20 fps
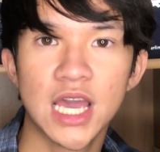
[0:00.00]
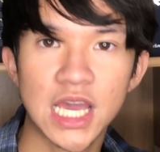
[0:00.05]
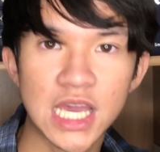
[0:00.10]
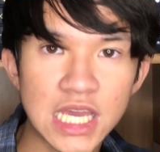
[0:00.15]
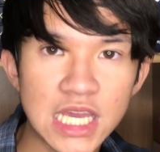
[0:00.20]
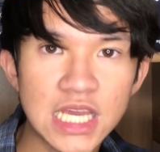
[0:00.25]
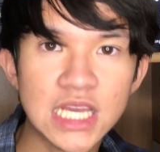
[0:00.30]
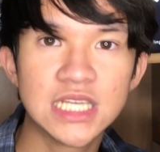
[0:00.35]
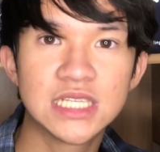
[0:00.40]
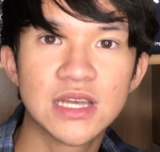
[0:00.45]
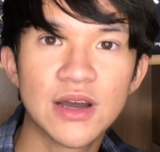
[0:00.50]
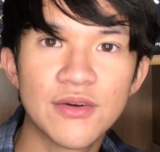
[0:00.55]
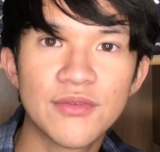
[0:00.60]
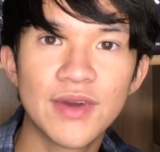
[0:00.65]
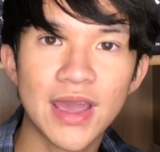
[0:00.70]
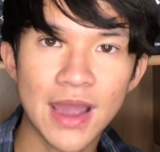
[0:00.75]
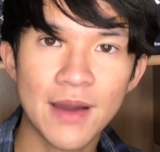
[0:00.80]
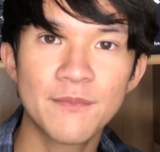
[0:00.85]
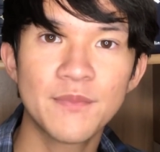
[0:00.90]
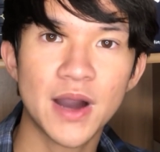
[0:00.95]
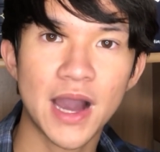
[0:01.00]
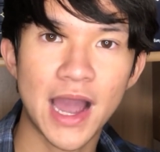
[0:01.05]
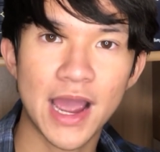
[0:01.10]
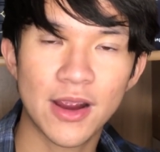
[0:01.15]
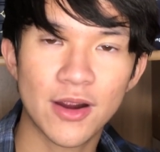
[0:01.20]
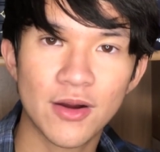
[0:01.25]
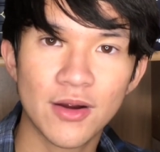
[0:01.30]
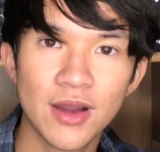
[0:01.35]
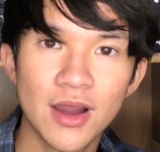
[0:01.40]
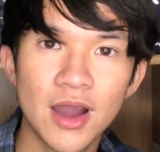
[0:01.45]
he's a
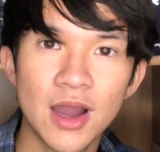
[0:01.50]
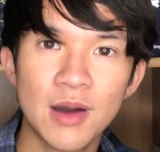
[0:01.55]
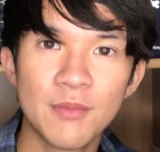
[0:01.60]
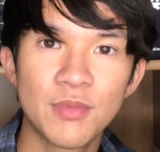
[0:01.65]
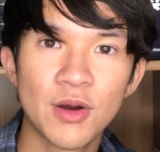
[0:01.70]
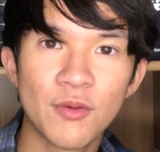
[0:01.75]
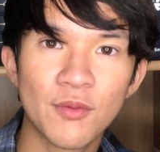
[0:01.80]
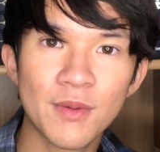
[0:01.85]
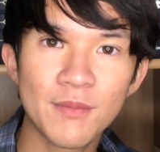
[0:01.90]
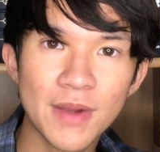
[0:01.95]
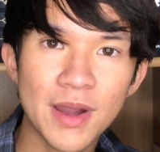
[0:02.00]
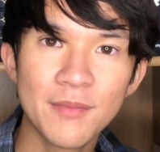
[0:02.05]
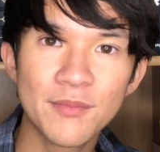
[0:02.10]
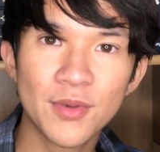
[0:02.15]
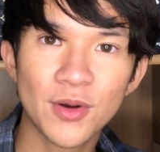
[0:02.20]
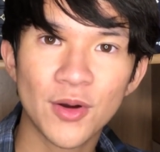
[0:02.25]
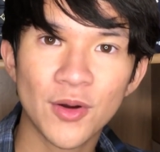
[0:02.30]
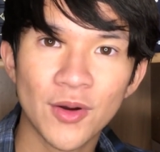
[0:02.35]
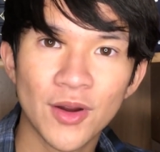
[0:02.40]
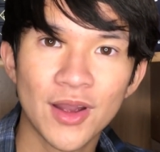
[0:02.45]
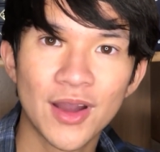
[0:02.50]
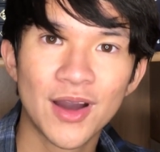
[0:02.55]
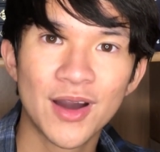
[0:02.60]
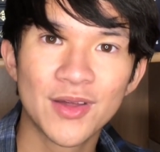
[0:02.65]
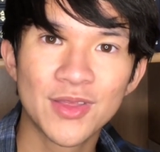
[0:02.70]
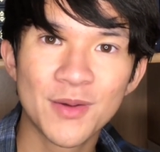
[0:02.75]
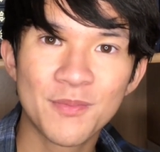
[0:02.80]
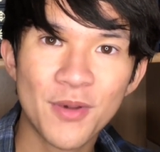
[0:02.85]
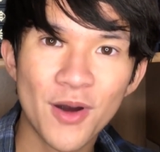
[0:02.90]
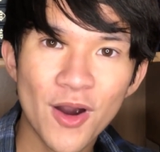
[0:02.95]
vampire. But remember,
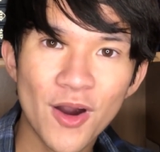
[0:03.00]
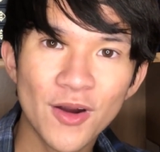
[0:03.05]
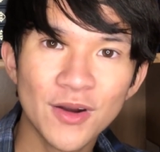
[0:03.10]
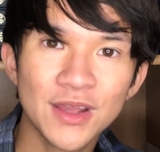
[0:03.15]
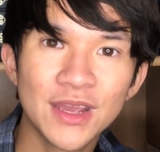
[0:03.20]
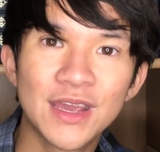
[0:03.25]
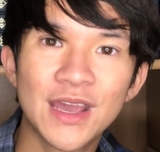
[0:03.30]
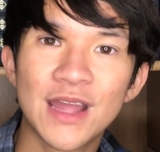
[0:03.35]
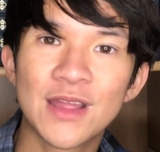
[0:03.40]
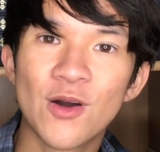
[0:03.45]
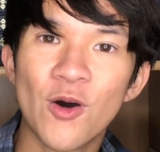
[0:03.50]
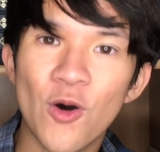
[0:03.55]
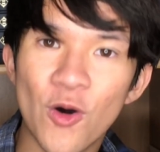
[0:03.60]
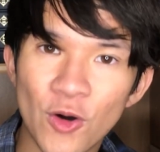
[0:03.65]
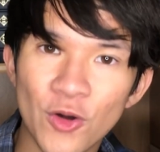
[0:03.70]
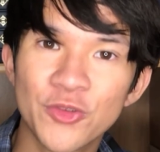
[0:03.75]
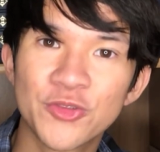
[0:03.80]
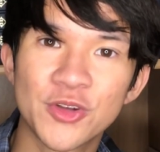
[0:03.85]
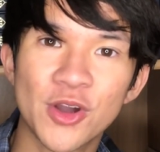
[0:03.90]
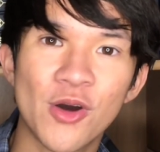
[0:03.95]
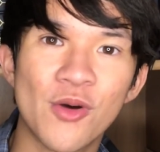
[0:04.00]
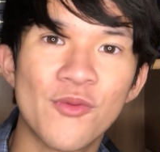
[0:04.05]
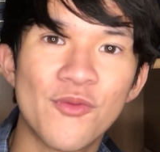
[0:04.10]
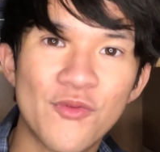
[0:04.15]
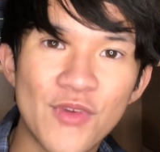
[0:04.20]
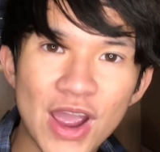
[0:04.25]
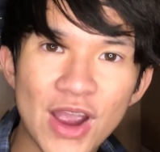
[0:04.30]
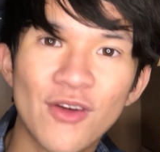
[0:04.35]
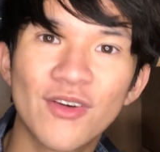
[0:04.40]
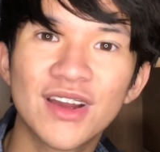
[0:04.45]
the party can also
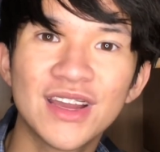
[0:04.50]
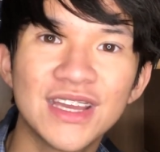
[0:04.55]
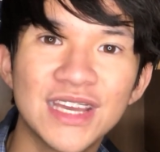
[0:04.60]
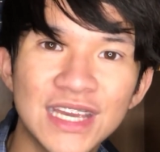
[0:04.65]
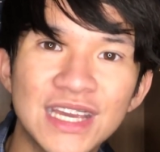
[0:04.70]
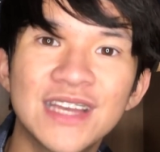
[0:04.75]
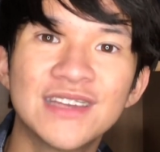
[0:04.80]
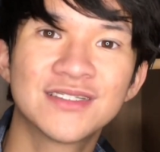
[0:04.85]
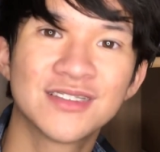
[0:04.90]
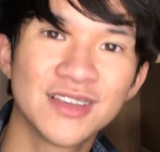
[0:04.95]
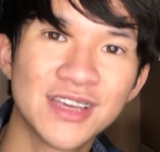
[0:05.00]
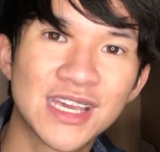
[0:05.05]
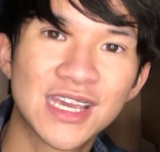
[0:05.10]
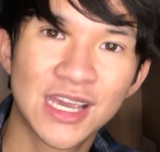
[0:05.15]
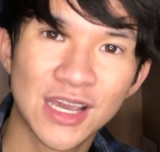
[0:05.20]
very easily